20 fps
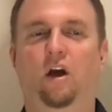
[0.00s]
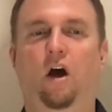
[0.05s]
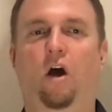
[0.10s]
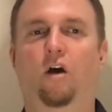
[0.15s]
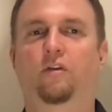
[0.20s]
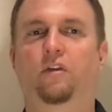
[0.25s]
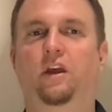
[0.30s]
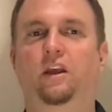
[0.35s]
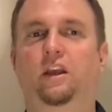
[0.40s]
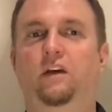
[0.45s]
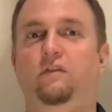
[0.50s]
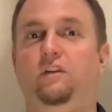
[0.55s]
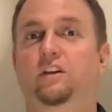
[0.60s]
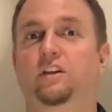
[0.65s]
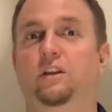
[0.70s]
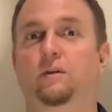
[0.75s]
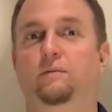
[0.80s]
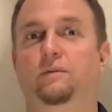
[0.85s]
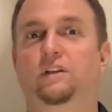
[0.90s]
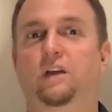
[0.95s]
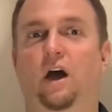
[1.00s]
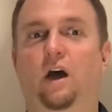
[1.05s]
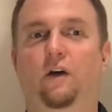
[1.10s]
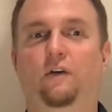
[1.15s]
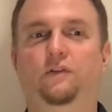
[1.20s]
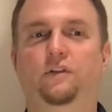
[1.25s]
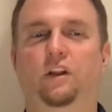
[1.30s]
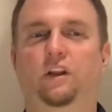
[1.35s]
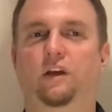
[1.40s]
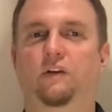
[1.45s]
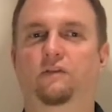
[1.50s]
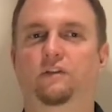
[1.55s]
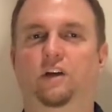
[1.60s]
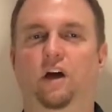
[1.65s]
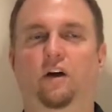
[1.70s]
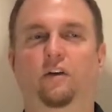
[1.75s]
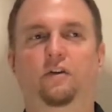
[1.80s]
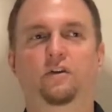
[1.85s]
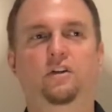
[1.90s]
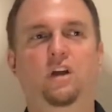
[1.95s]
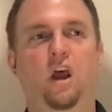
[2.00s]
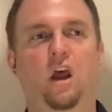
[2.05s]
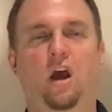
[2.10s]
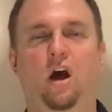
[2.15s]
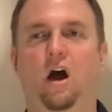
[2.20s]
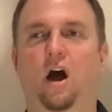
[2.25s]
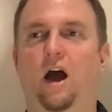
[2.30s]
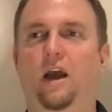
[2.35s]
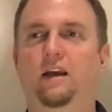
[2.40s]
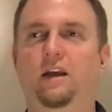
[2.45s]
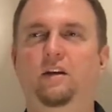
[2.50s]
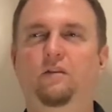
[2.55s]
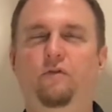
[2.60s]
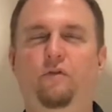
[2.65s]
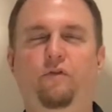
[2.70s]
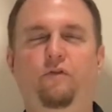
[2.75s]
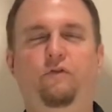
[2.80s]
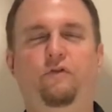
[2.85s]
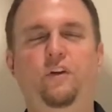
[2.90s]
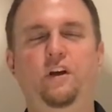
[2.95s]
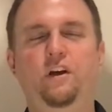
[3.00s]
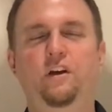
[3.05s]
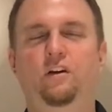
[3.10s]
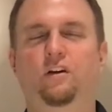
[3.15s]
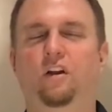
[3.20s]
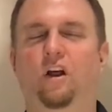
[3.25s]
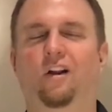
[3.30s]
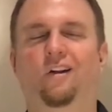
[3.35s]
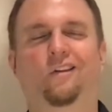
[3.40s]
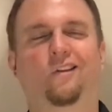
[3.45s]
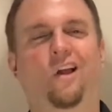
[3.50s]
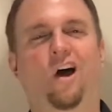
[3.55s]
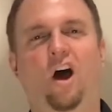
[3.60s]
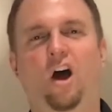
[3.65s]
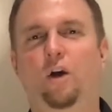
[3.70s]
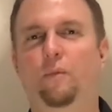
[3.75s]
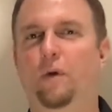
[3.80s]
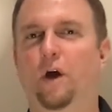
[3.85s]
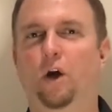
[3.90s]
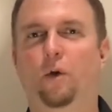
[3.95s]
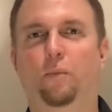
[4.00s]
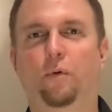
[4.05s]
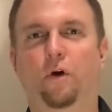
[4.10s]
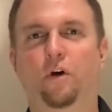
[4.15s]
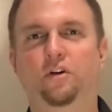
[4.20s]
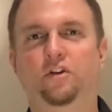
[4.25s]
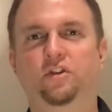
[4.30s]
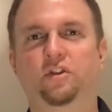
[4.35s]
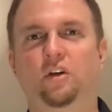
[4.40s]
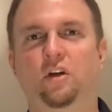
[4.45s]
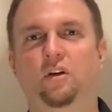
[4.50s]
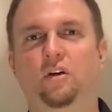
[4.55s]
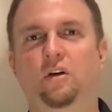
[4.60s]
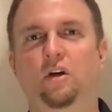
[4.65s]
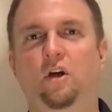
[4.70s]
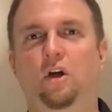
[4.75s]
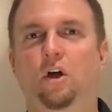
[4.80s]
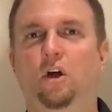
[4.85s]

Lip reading: Are they giving to themselves? Are they giving to others? I can feel a lot about a person